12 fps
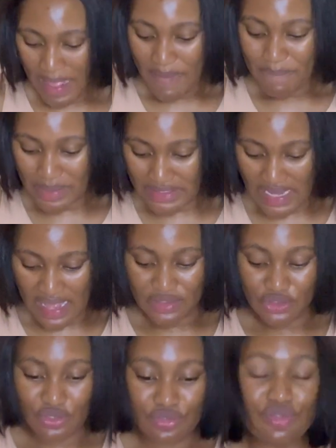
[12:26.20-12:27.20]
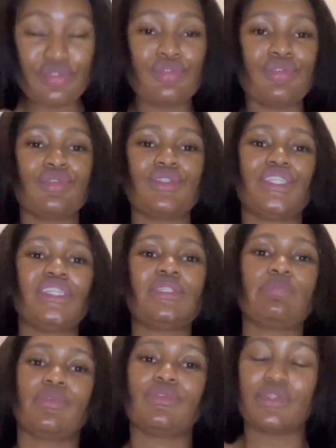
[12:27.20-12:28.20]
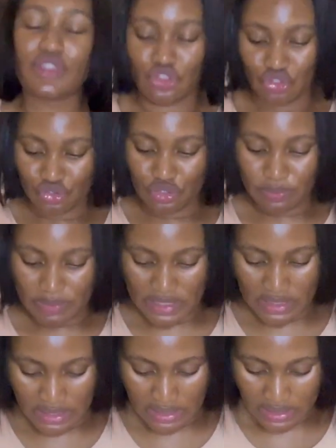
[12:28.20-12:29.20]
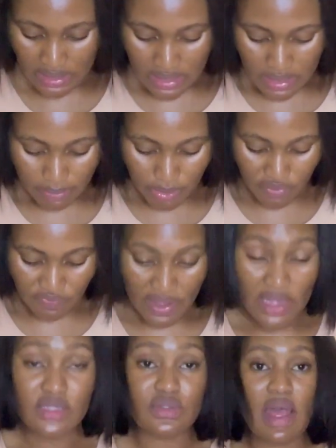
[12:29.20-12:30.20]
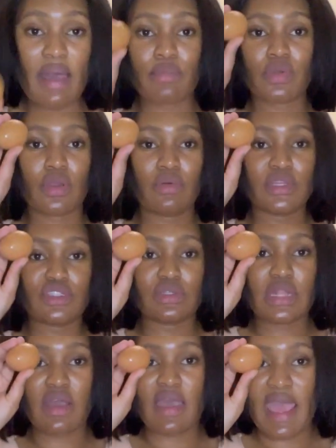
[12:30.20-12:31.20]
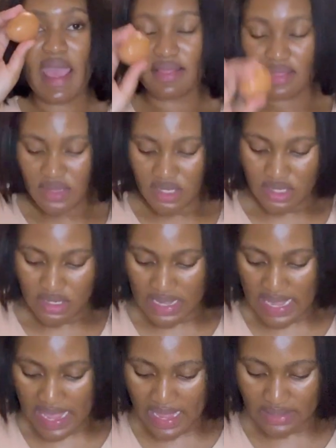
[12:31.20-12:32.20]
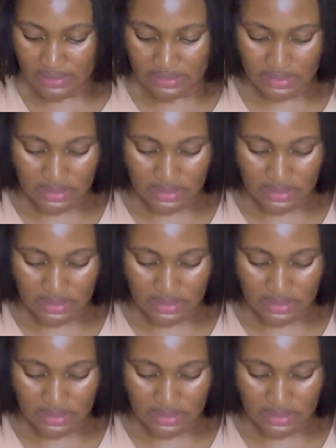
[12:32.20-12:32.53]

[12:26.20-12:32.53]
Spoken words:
But yeah, 2 teaspoons should be perfect. So I'm going to now add the eggs.